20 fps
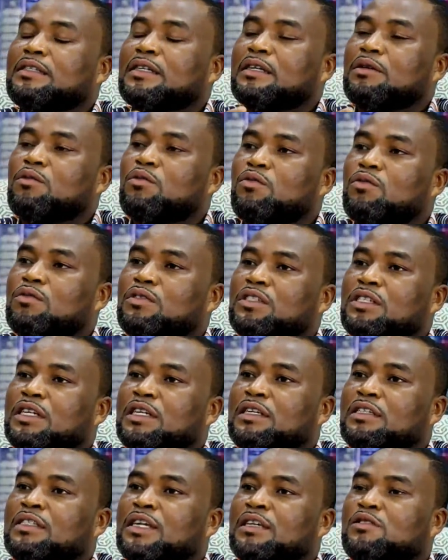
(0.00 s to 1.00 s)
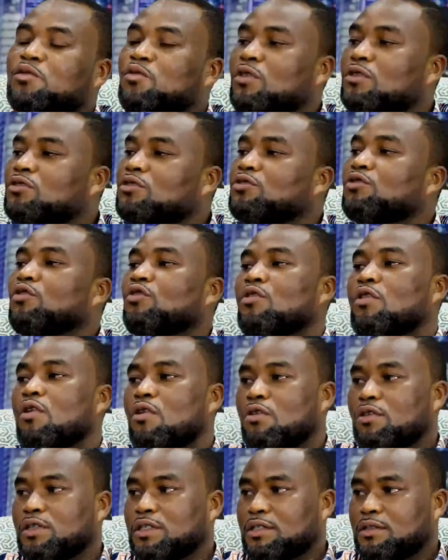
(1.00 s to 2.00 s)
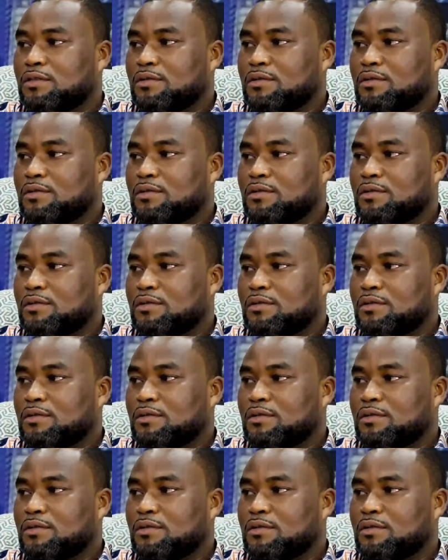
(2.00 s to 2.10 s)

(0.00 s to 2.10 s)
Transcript: she just want to know God.